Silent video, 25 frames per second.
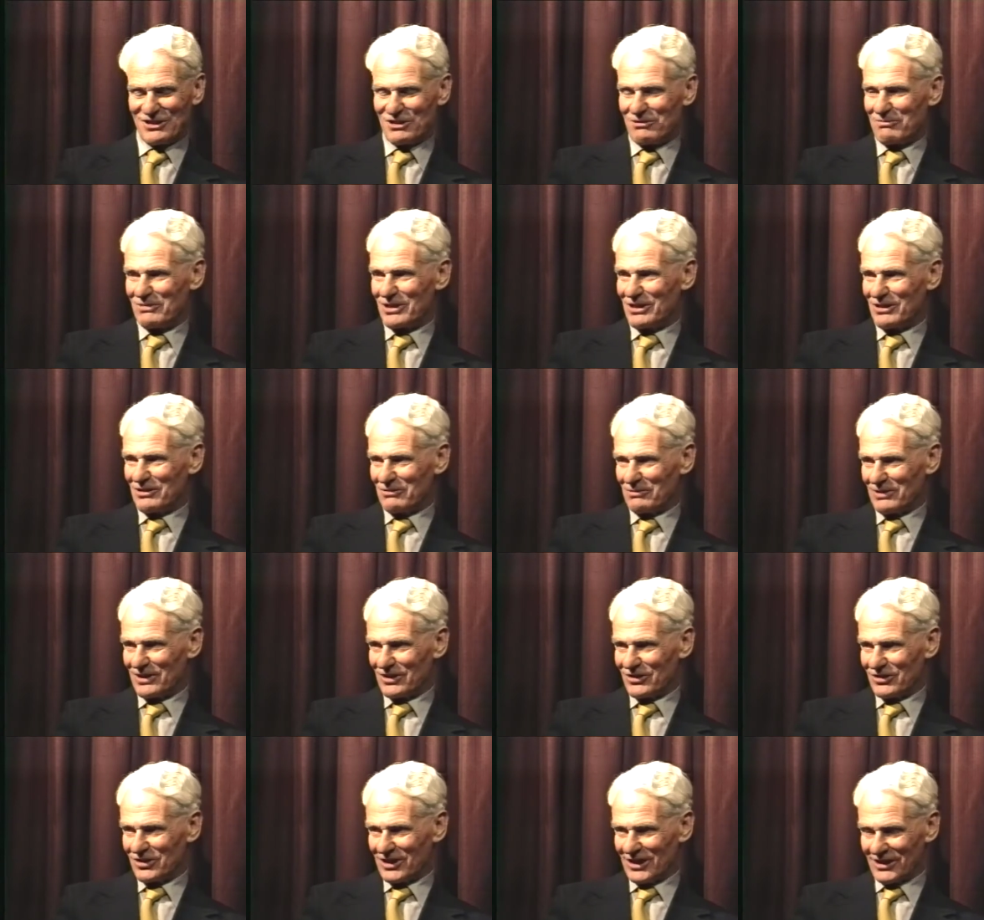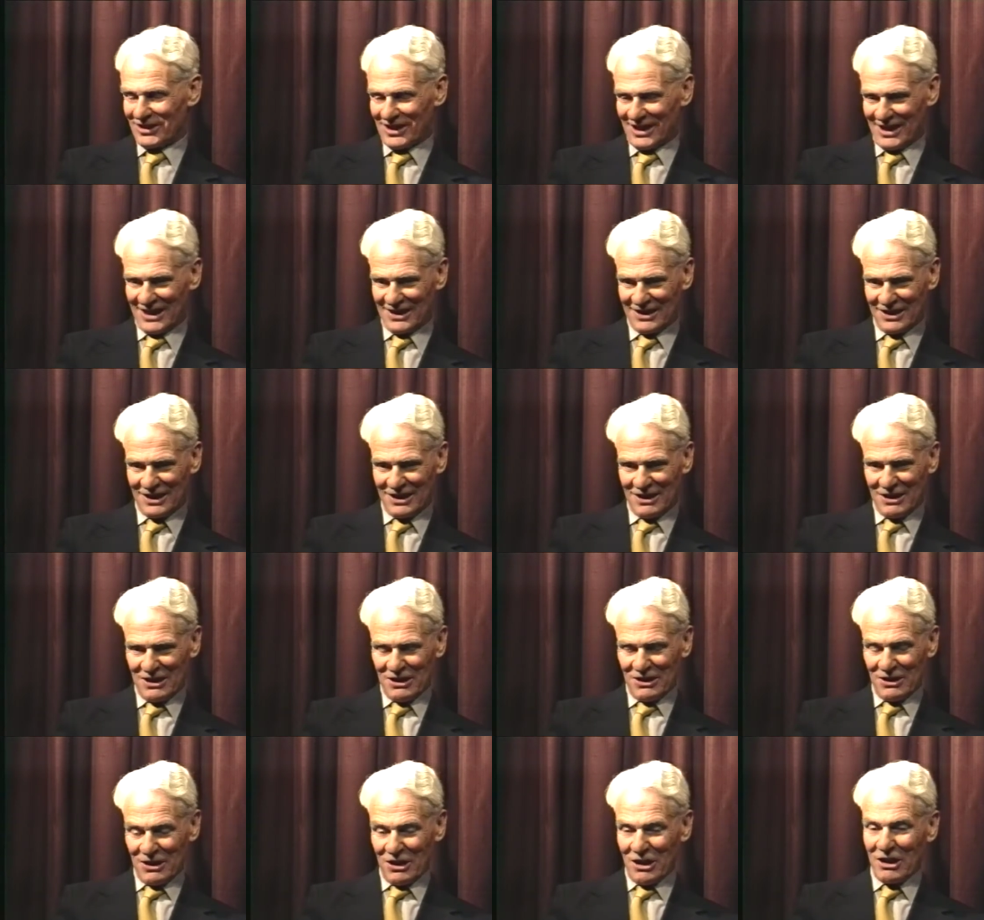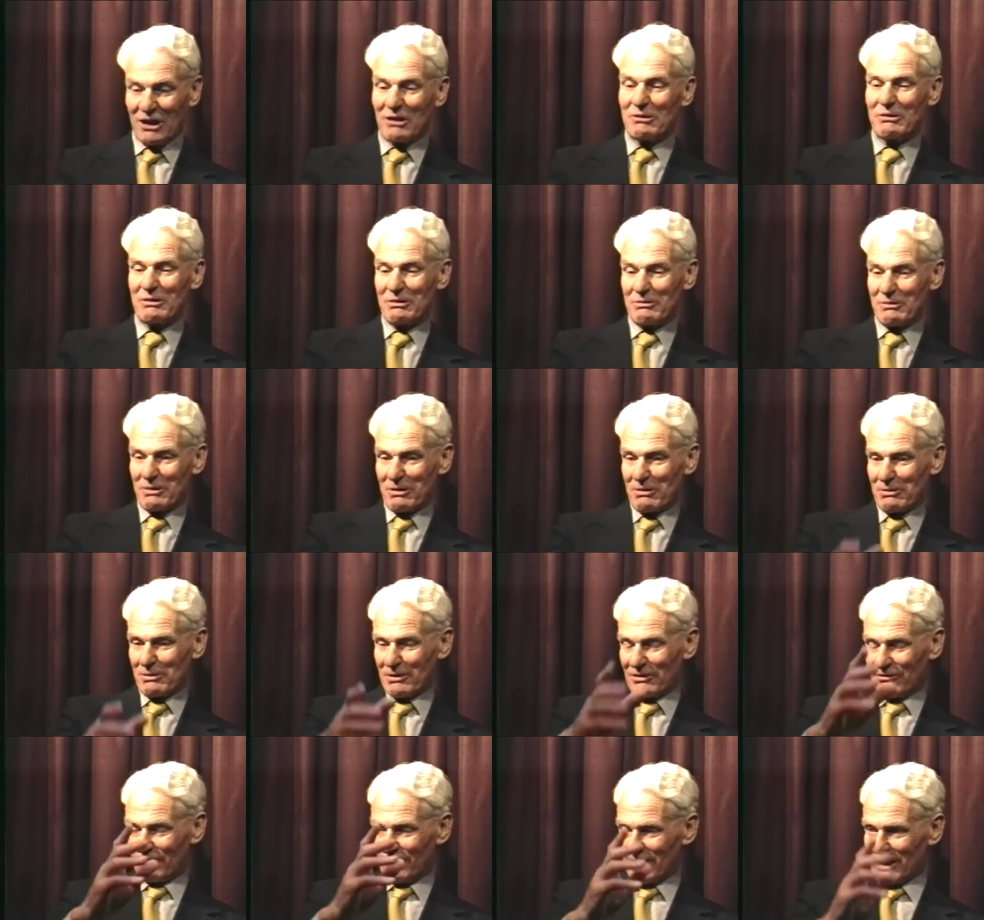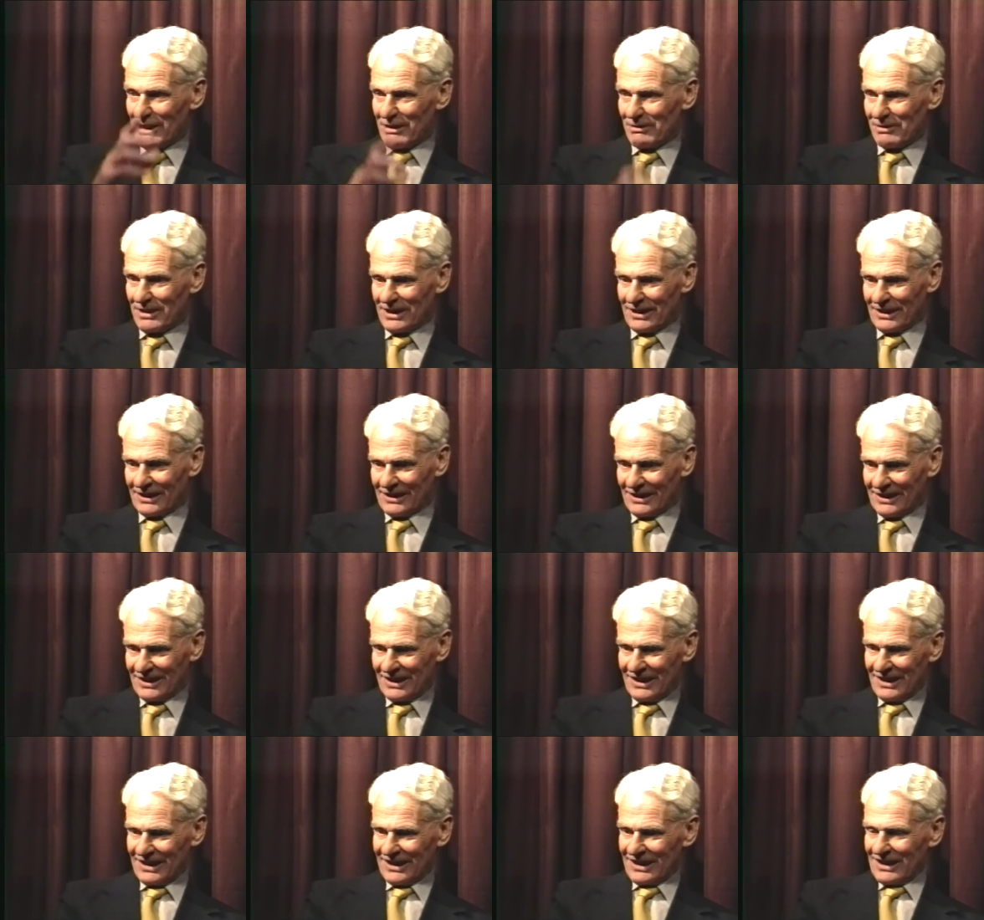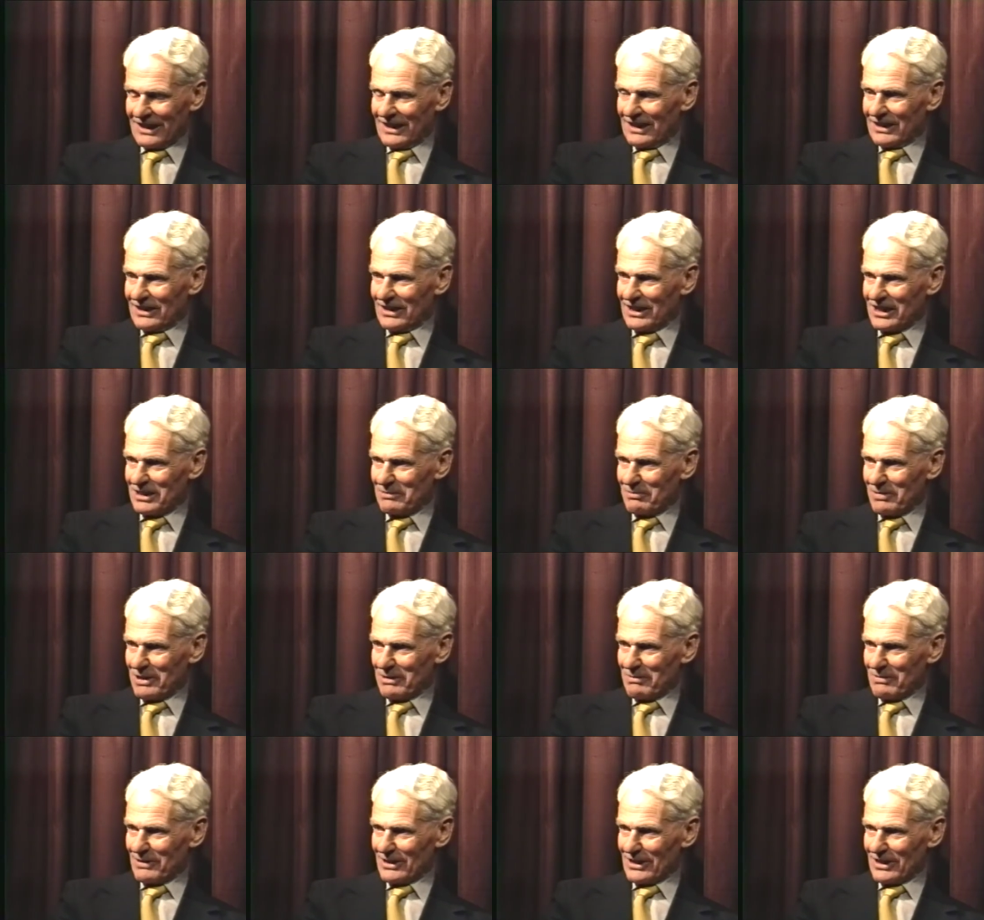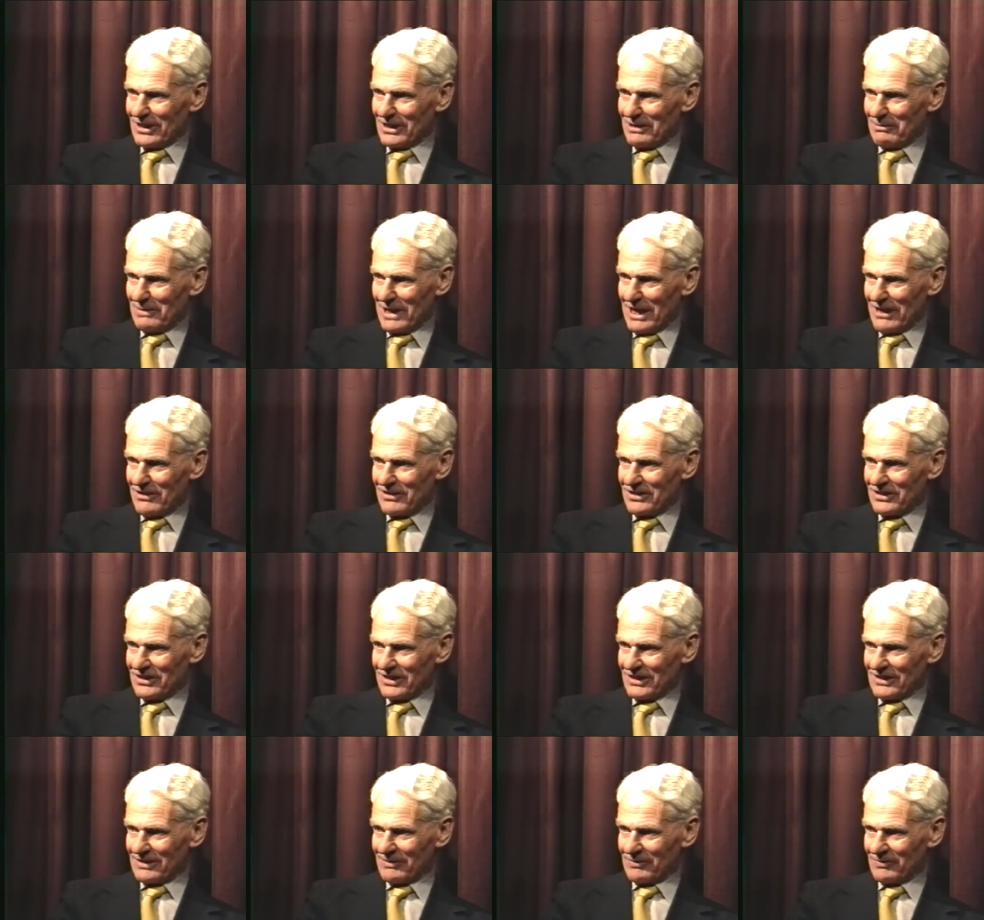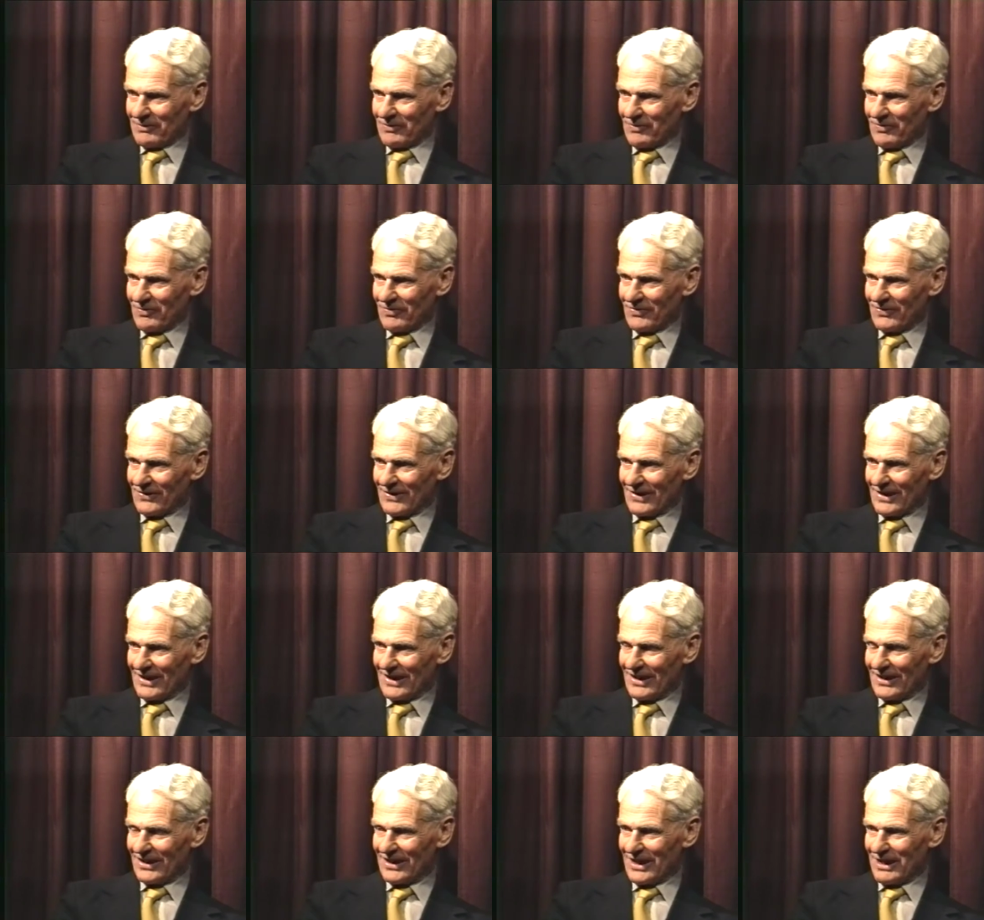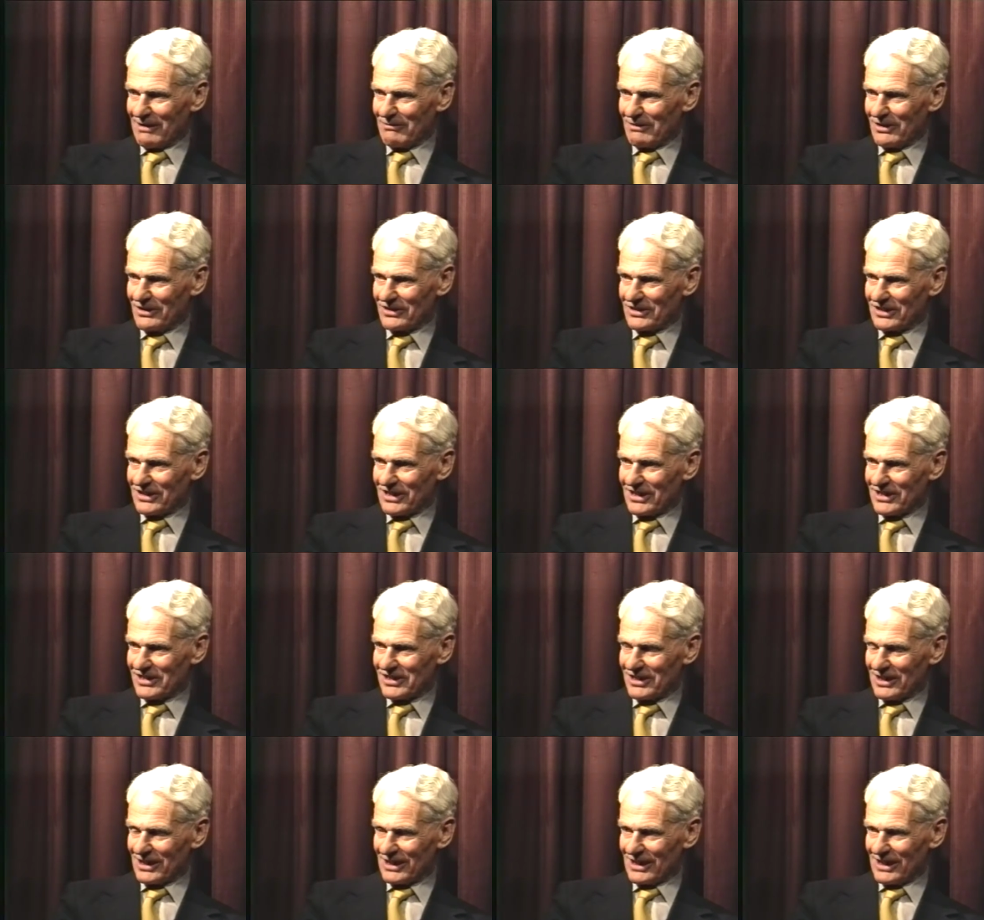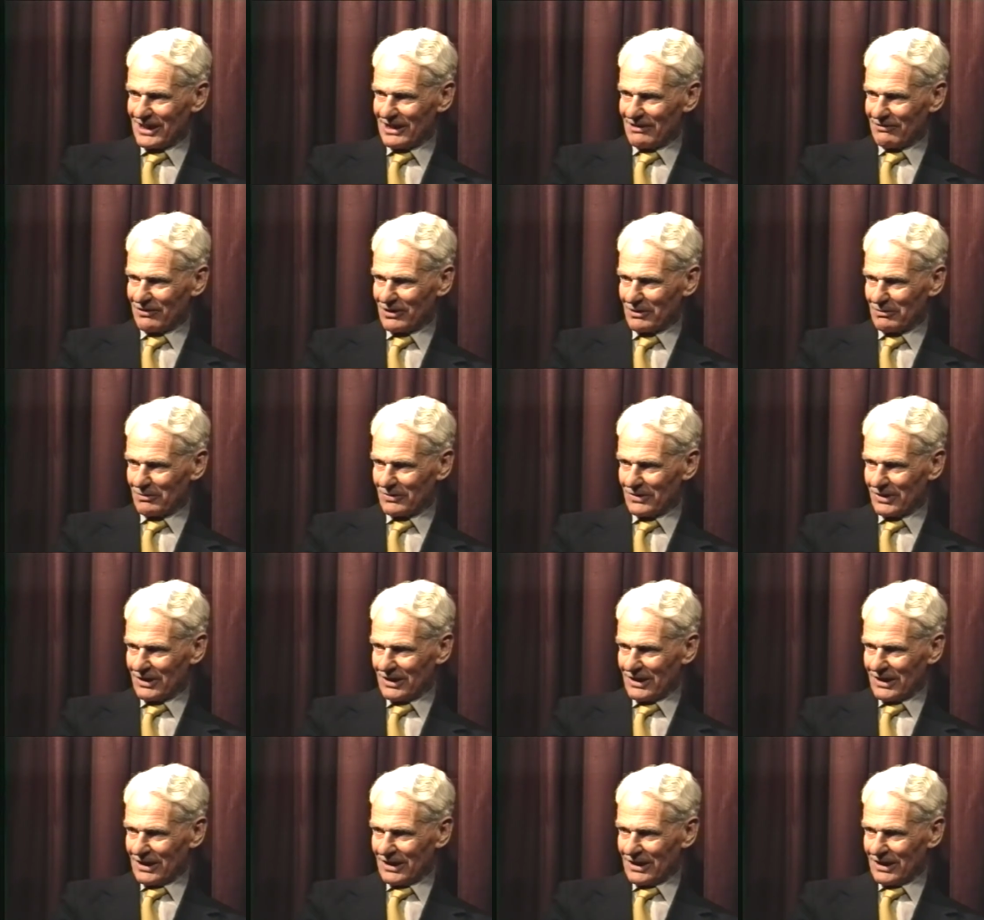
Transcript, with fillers: do you mean you've been shot at? Oh, we were following these people on the mountain, and they wanted us to leave them.